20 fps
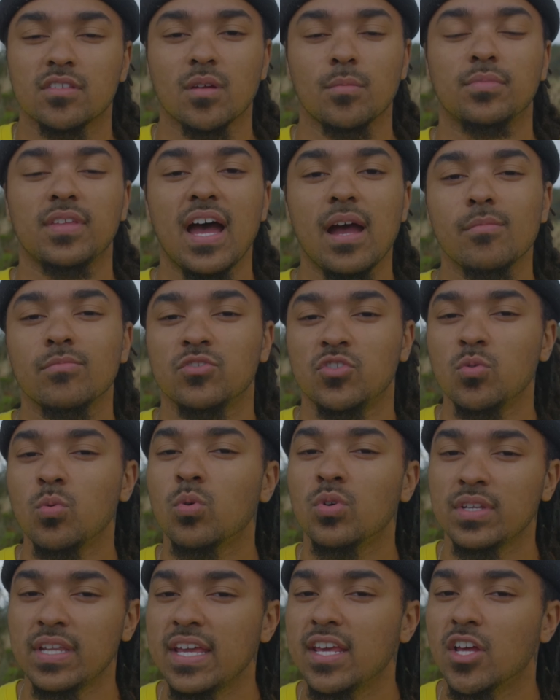Sometimes you
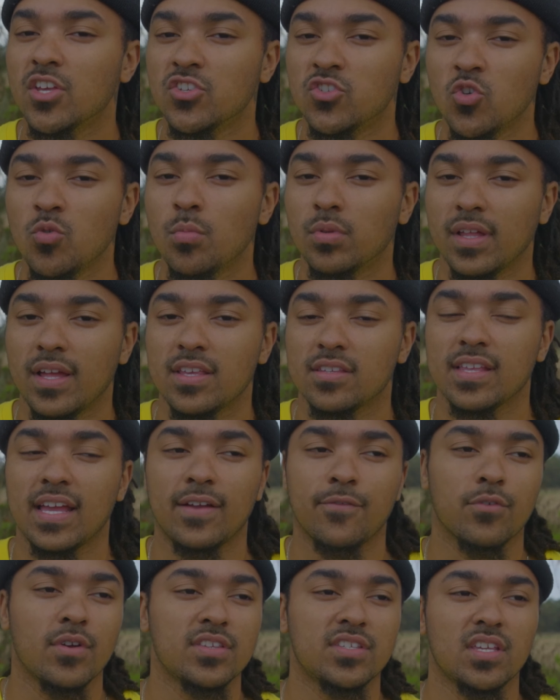will need a zoom lens.
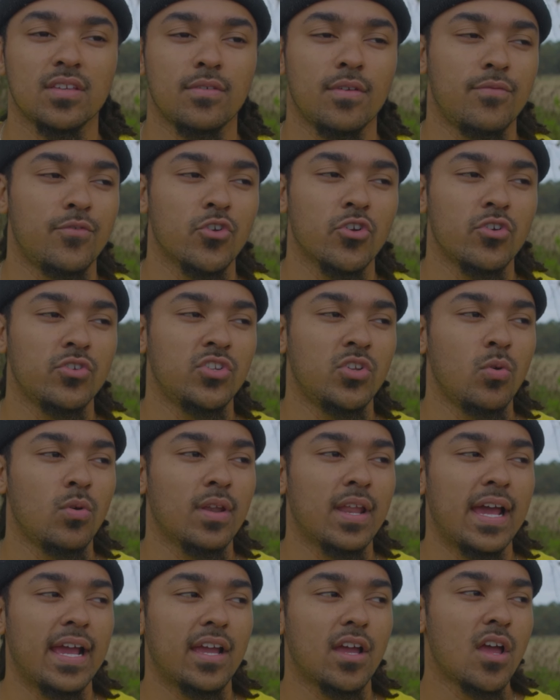Like for instance, if you're doing
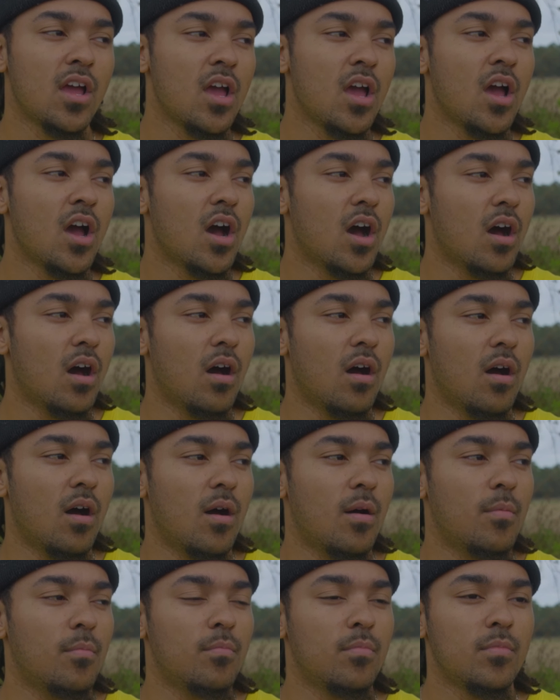like
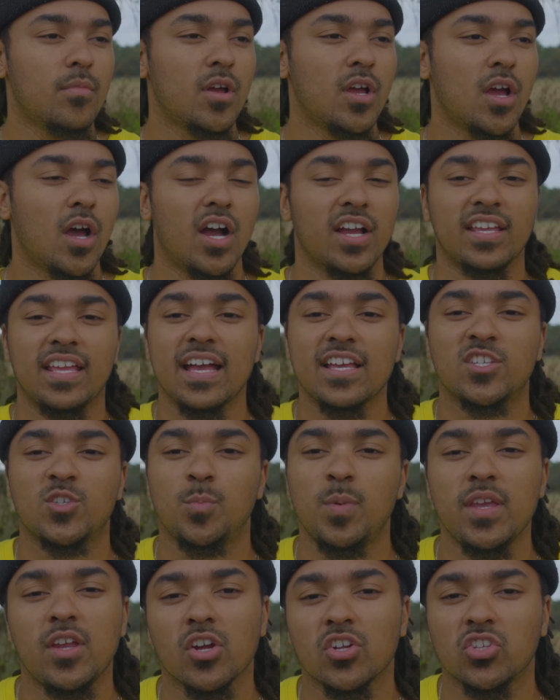a guest
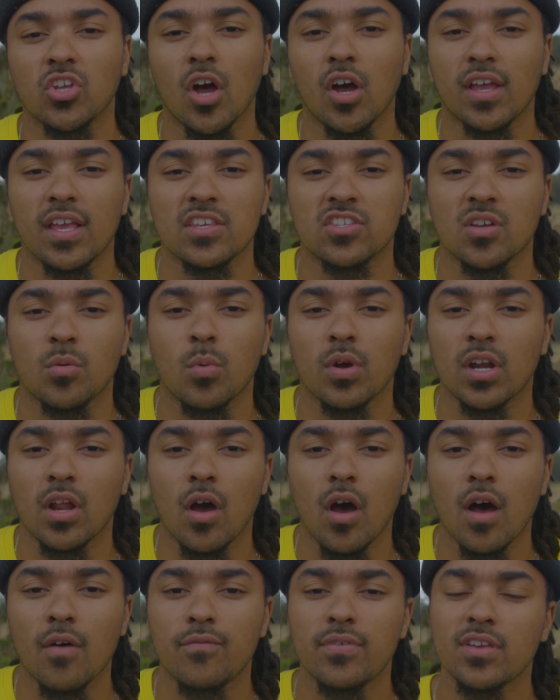speaker talking somewhere in the
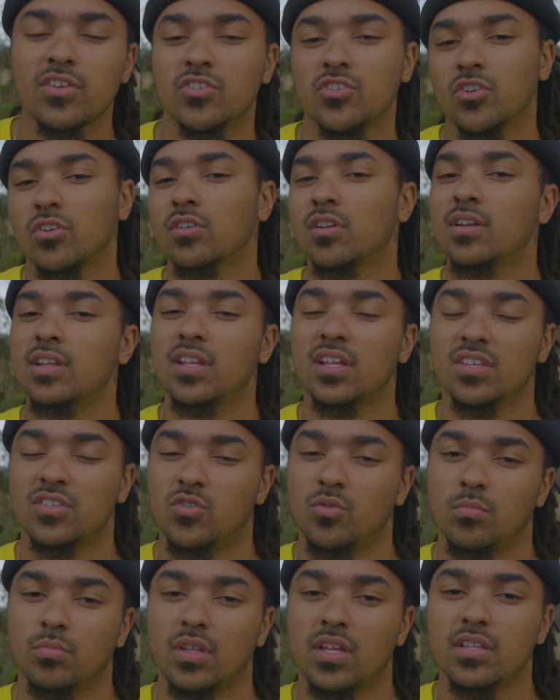office, you're gonna need a
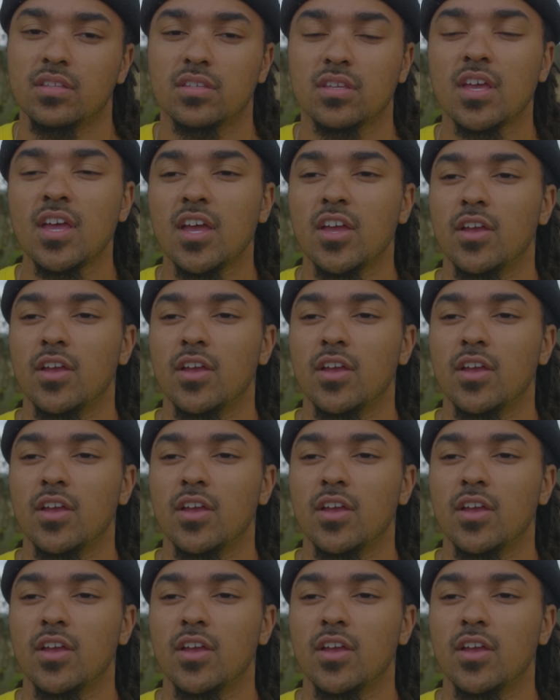zoom lens.